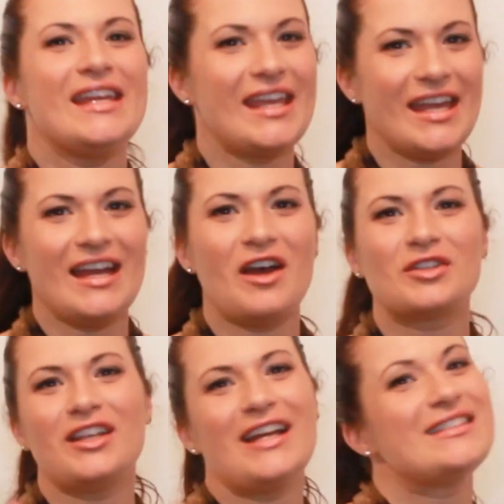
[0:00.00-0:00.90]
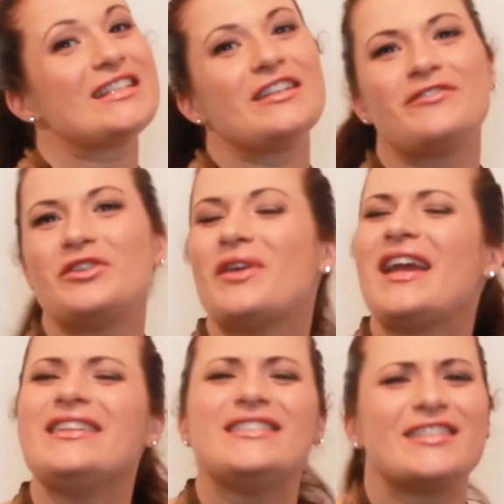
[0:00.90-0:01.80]
Here, I'd like to give you
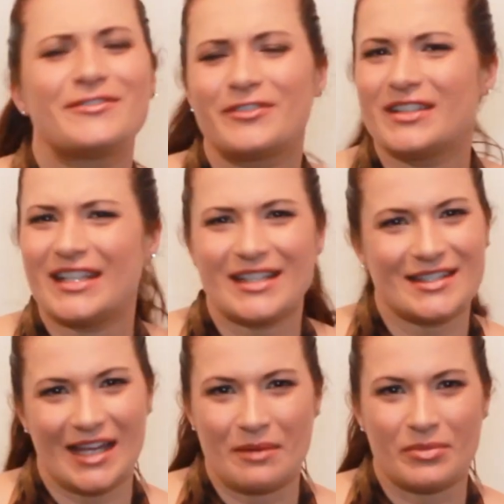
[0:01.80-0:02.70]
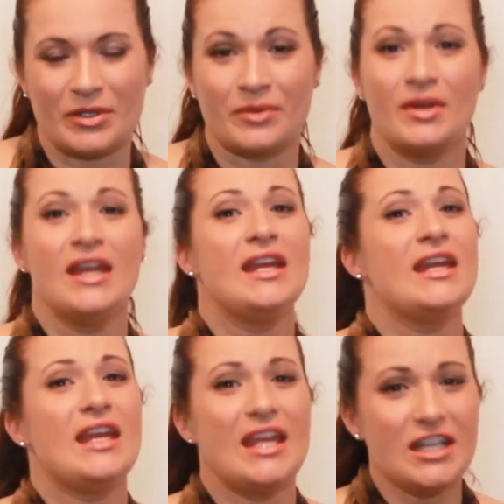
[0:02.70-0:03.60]
a different example.
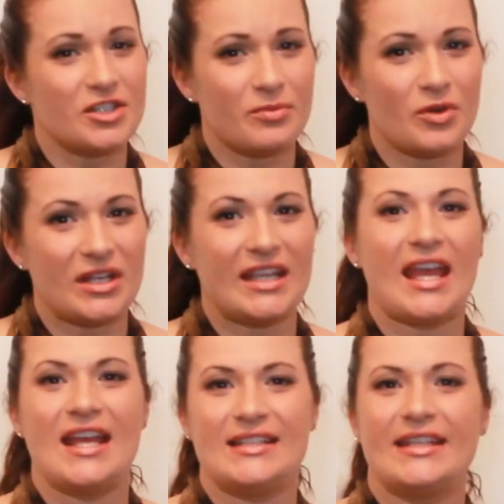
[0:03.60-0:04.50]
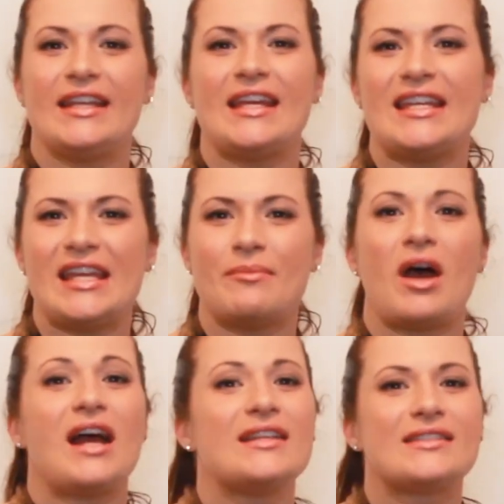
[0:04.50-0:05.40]
Each morning at 10 a.m,
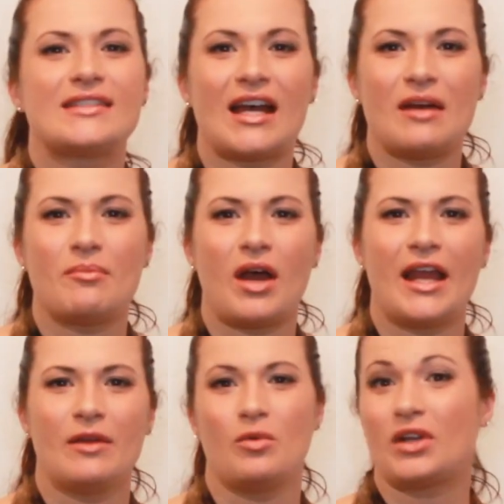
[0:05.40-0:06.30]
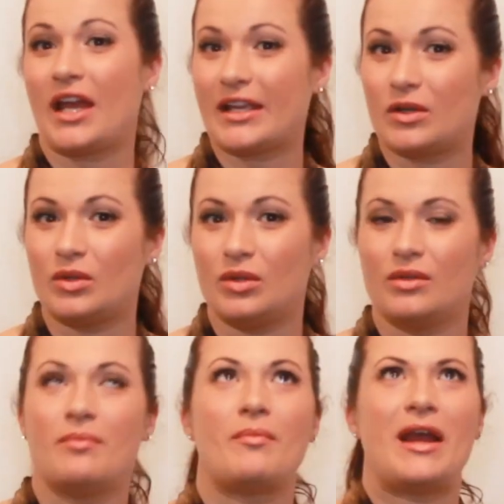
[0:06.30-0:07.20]
I start what I
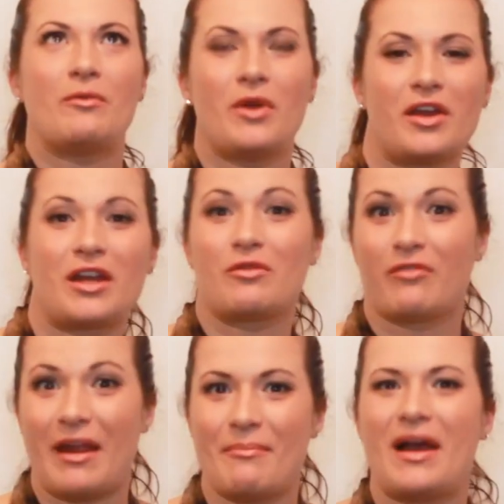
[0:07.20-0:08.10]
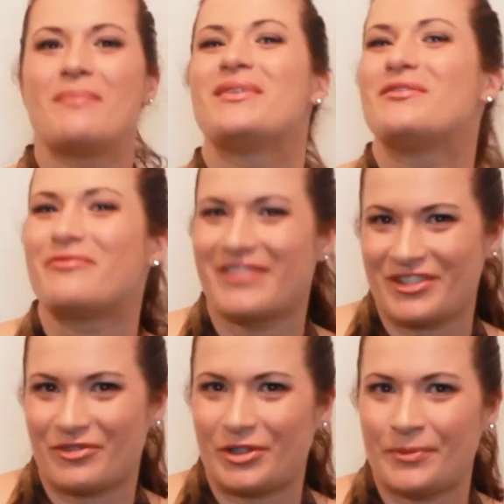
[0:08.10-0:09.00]
call my work ramp-up
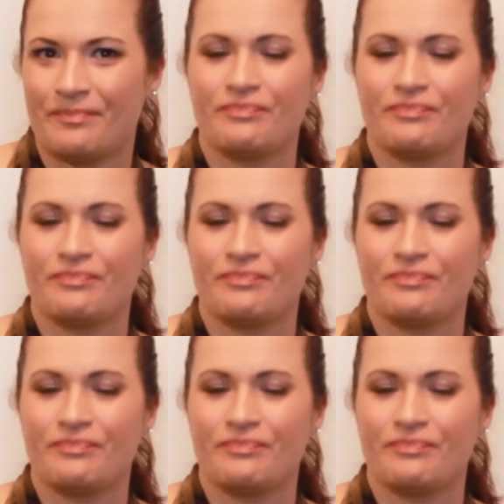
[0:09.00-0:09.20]
ritual,